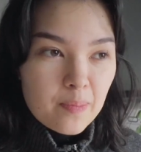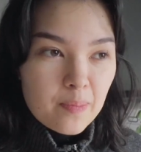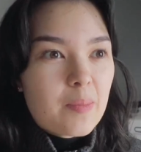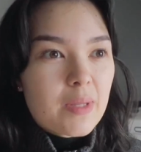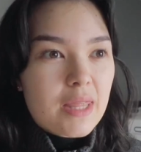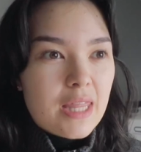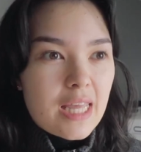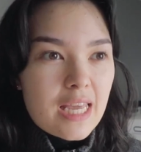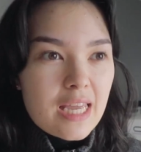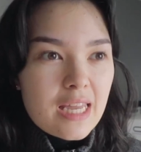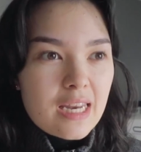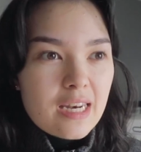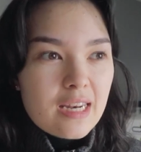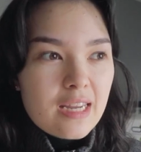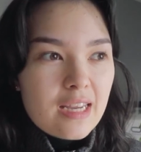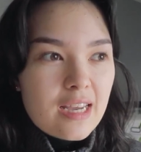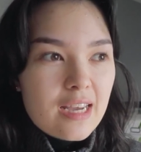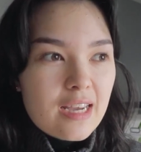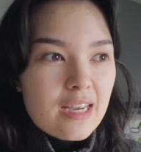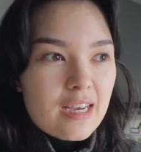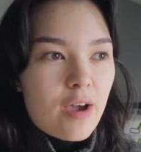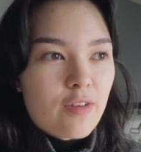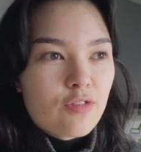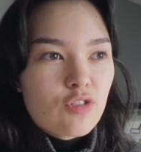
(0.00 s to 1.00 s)
But
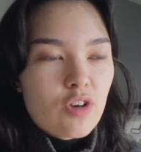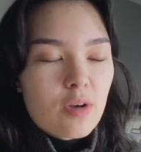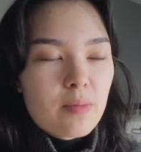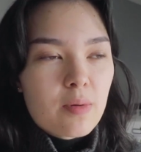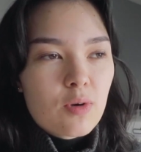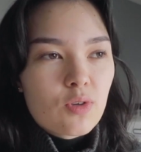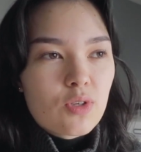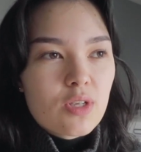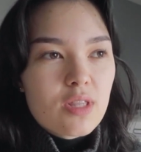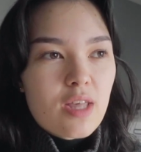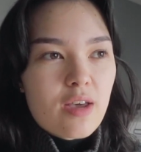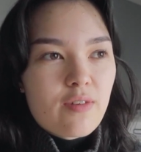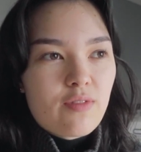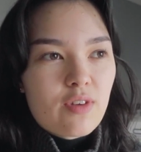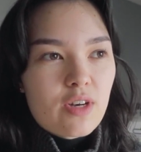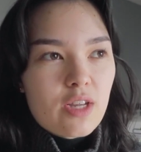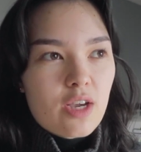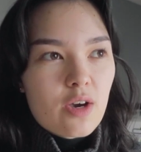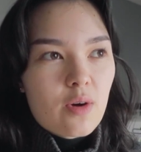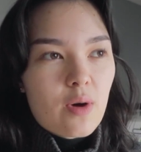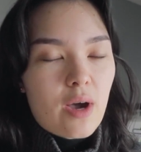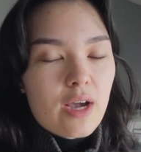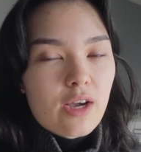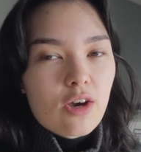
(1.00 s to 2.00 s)
then after I posted that
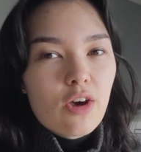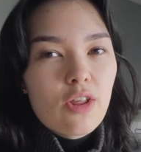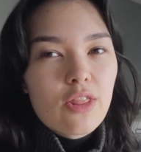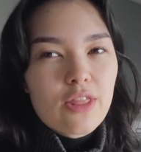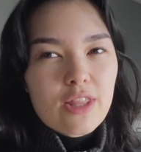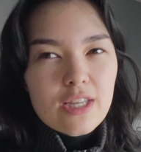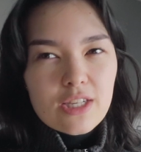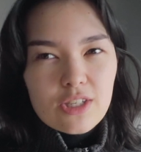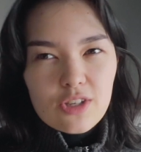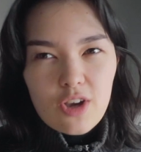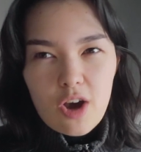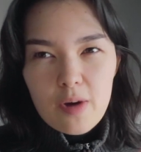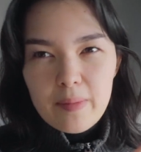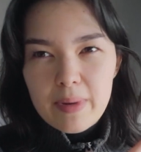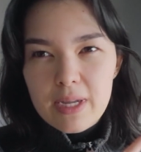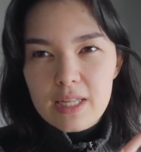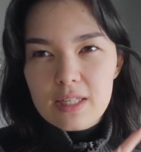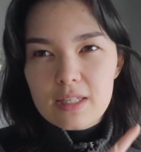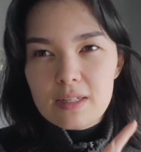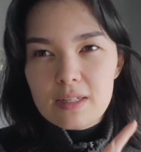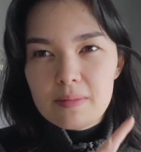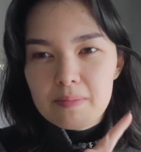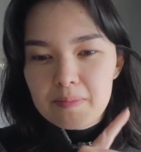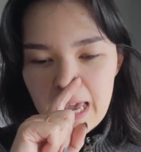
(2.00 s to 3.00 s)
video, I got this
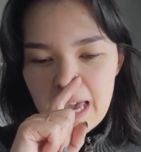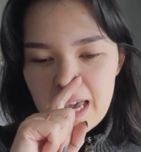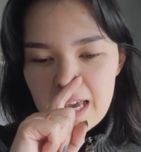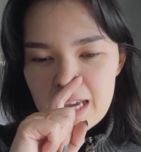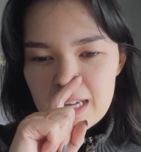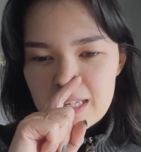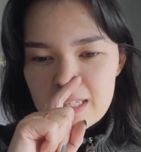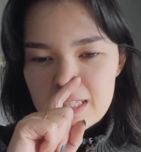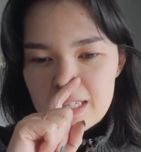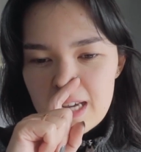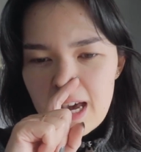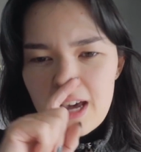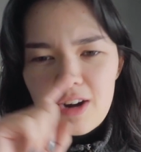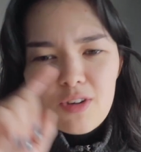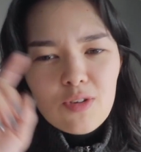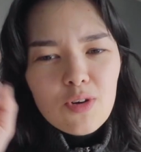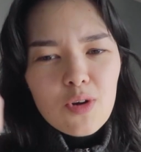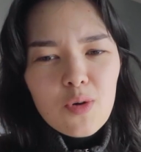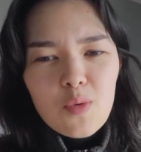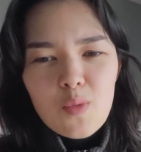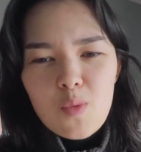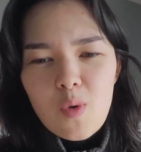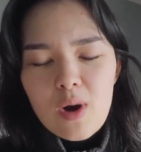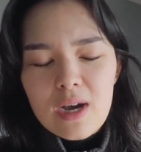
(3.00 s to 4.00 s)
comment, and I don't
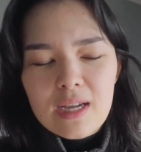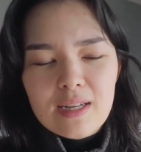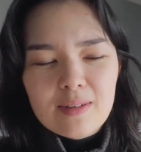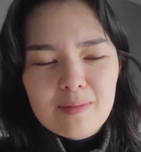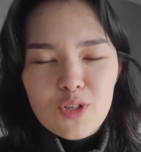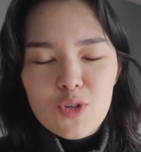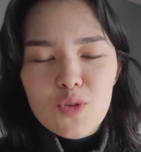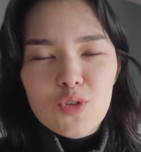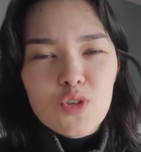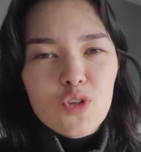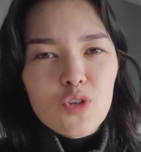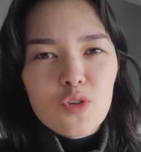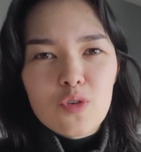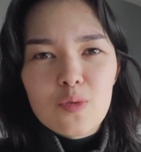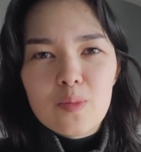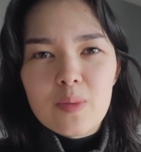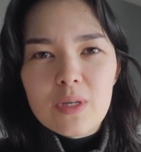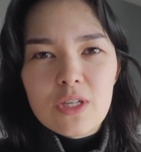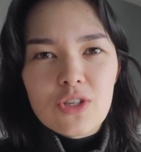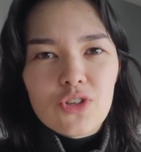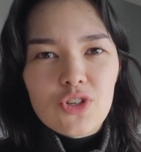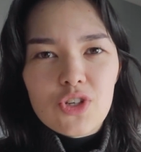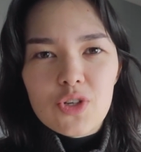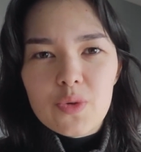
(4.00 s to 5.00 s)
know what YouTube
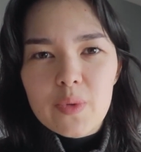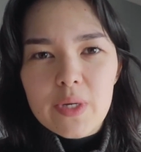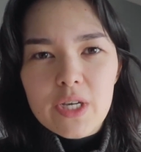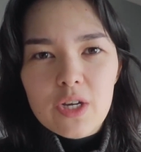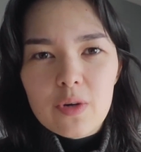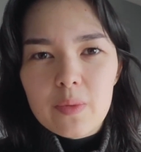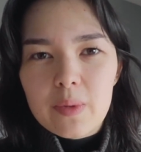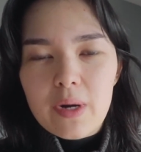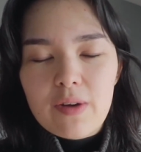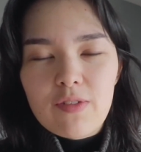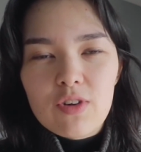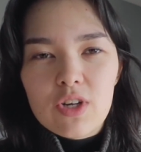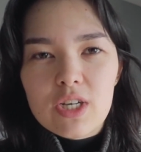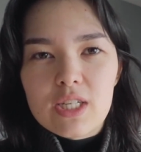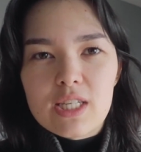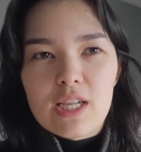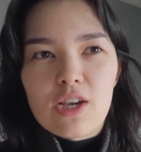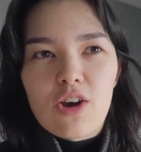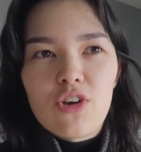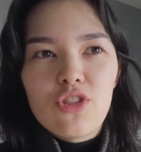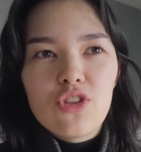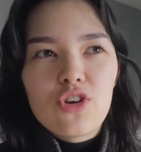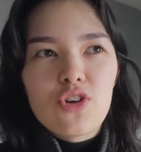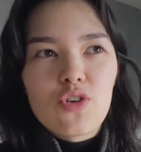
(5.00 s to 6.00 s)
is doing or whatever, because I
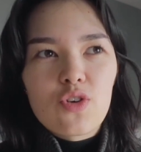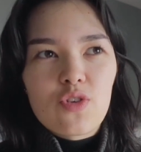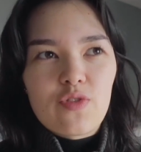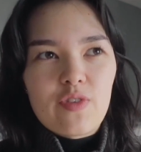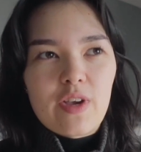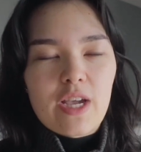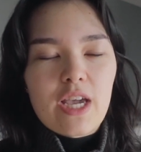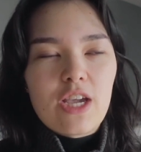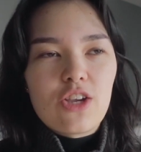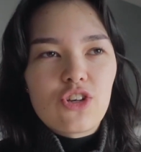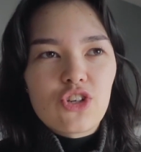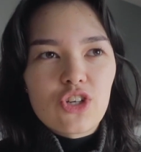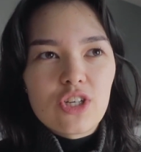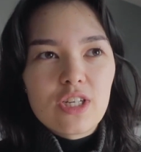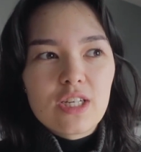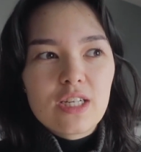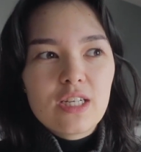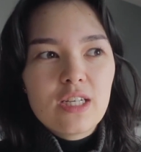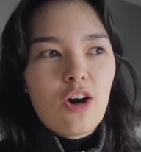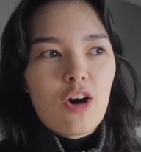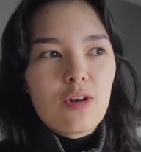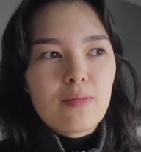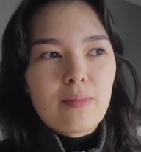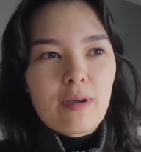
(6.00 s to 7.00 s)
got the
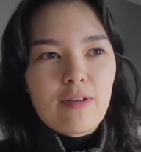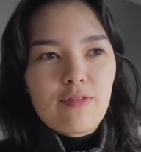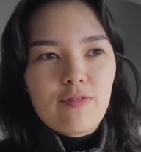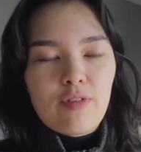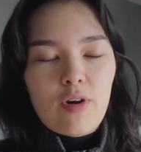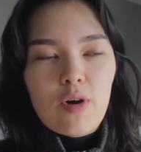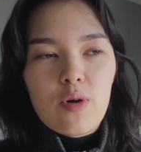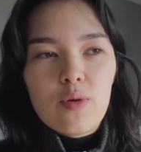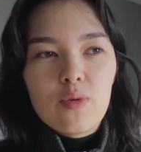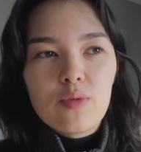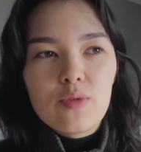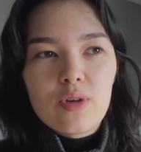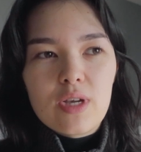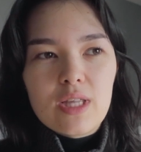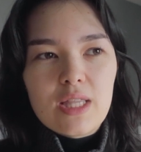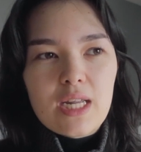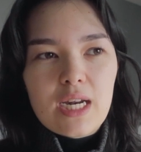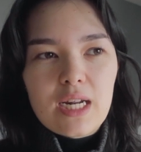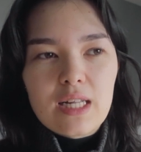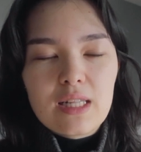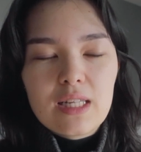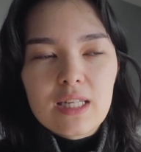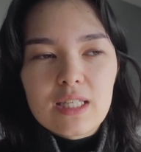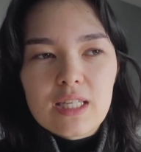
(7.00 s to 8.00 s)
notification on my phone and then
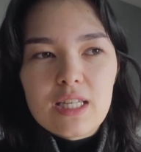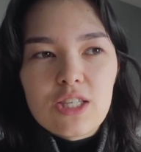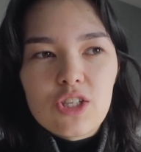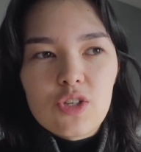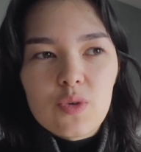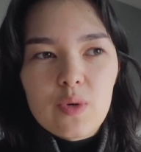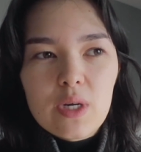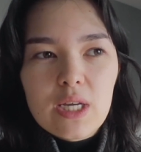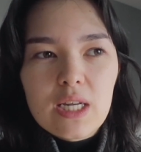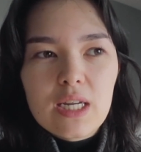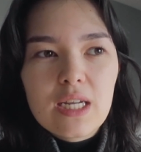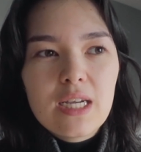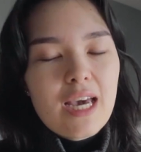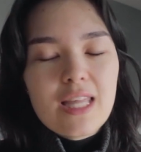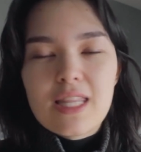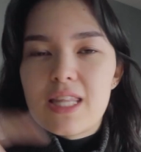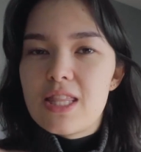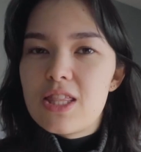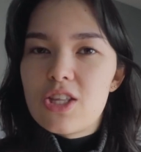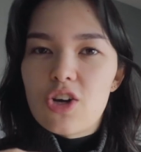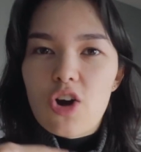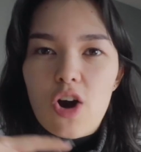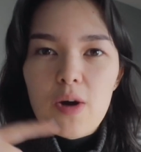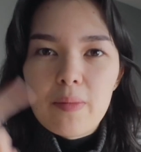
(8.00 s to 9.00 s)
I clicked into it and
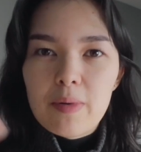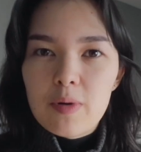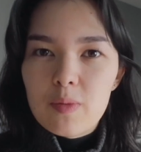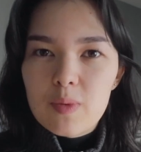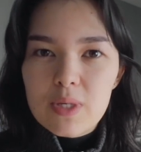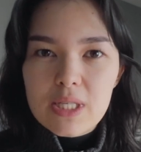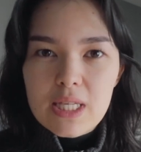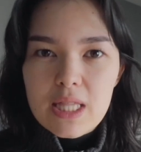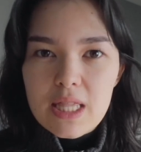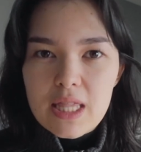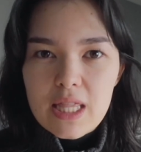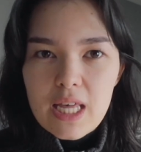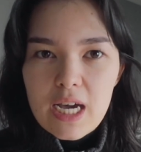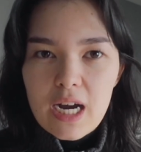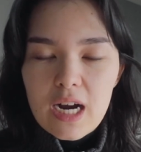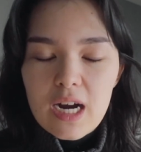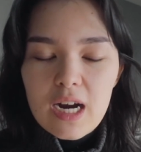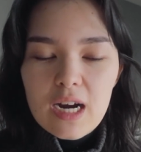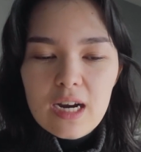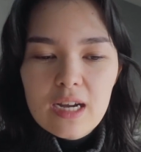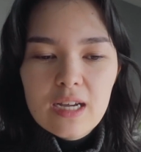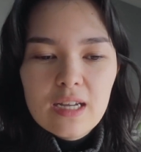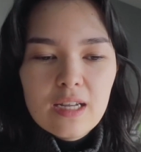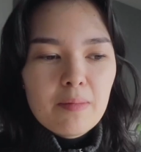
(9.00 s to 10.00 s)
then the comment wasn't
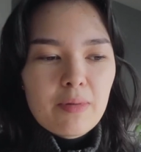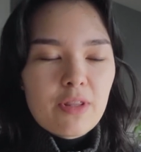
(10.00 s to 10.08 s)
there.